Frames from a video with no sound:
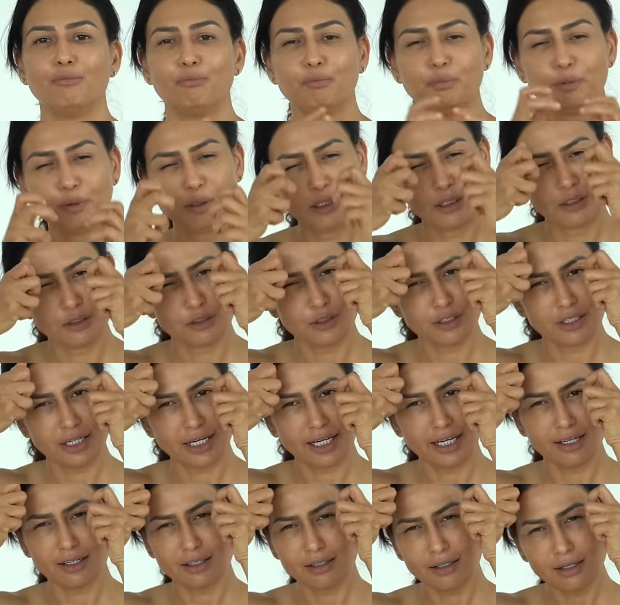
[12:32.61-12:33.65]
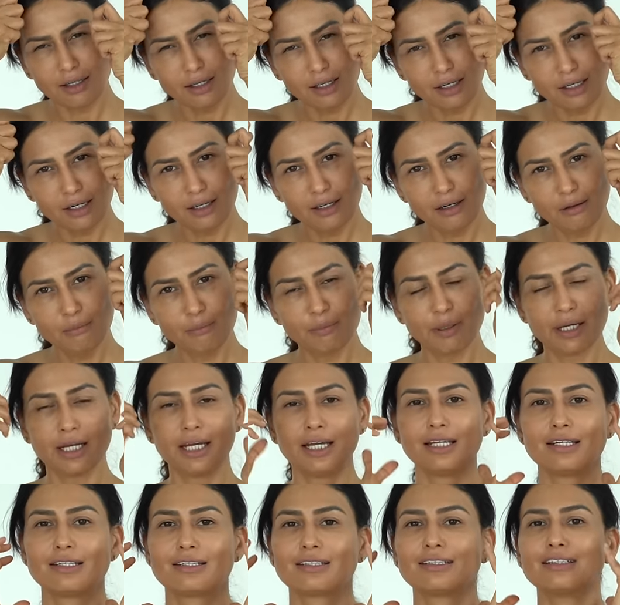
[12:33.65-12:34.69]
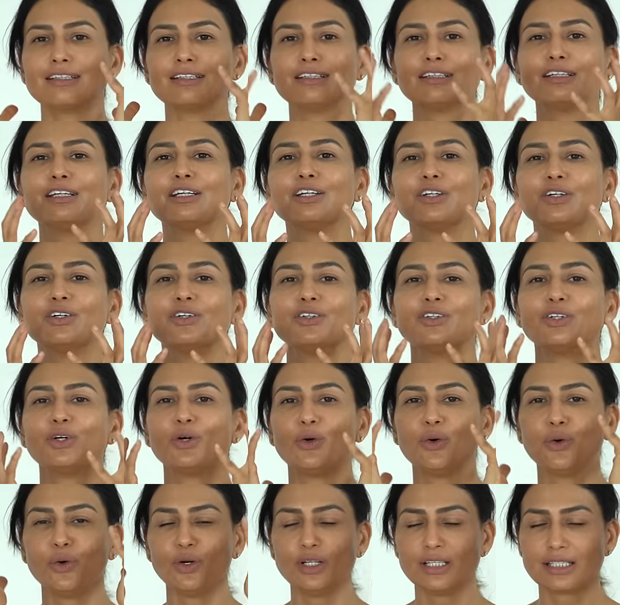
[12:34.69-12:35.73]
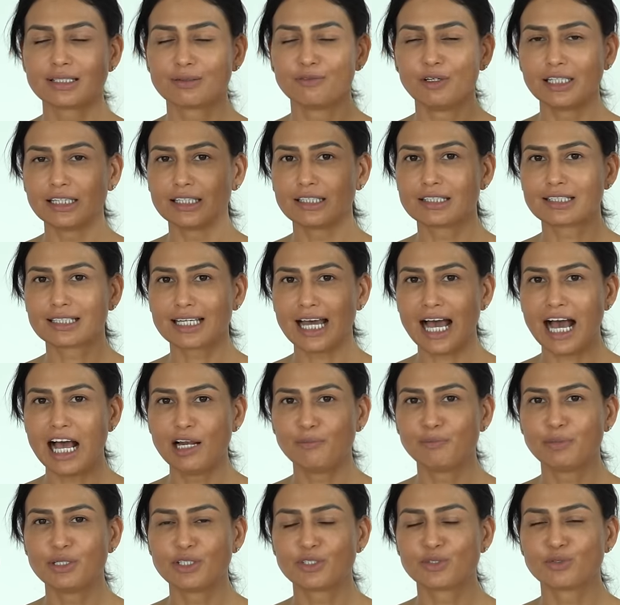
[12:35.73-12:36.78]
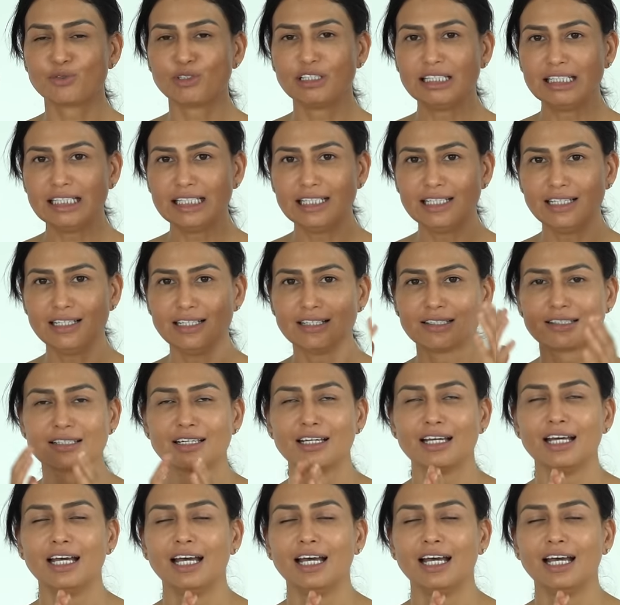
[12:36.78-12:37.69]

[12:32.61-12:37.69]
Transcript: pull your head a little bit, and you know the whole, when the scalp is released,